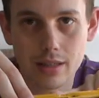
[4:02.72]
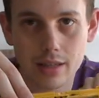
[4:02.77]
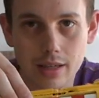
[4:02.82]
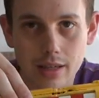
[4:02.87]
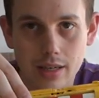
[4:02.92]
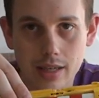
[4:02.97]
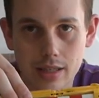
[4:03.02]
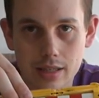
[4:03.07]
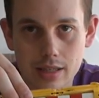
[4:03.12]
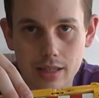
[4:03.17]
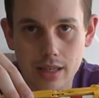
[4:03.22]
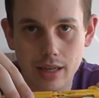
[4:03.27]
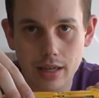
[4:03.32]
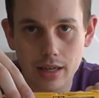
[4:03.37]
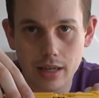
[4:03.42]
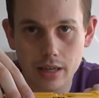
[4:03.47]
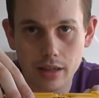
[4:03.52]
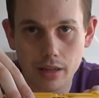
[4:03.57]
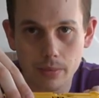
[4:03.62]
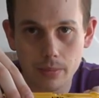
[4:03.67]
the legs can
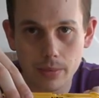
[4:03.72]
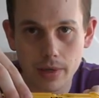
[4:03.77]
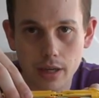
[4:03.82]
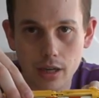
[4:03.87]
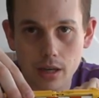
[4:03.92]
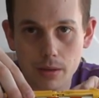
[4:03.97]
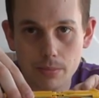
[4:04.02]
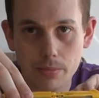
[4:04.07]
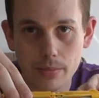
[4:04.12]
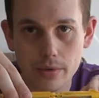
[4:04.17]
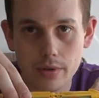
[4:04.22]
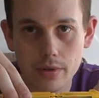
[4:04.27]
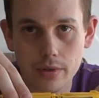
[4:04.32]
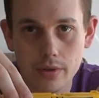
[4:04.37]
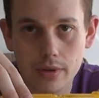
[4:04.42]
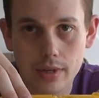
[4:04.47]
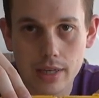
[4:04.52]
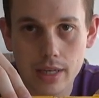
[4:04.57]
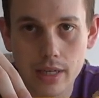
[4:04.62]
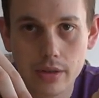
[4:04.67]
either be up
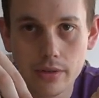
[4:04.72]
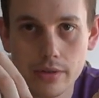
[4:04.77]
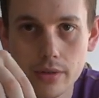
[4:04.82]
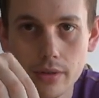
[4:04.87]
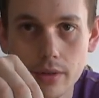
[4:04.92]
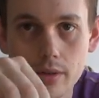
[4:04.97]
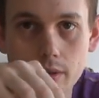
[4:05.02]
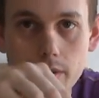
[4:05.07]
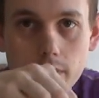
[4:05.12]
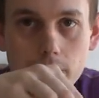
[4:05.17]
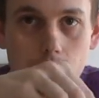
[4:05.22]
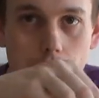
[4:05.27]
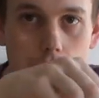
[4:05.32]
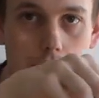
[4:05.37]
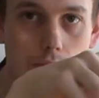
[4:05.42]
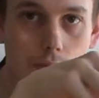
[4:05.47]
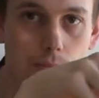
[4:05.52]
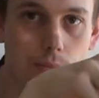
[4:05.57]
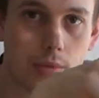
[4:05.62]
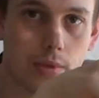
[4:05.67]
or down.
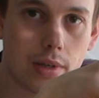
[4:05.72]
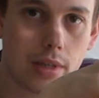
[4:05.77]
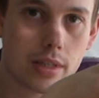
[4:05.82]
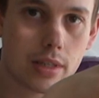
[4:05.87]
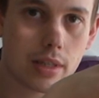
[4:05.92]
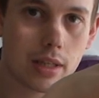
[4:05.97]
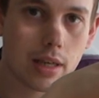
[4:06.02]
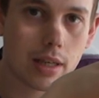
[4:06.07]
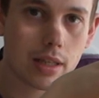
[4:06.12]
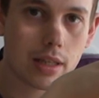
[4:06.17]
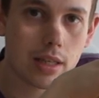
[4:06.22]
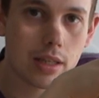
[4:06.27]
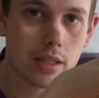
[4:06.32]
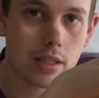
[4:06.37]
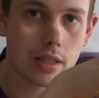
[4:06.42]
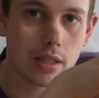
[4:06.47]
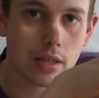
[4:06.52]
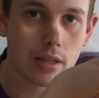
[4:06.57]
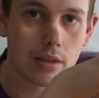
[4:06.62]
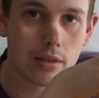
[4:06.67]
Let's see, like
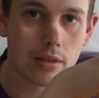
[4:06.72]
this.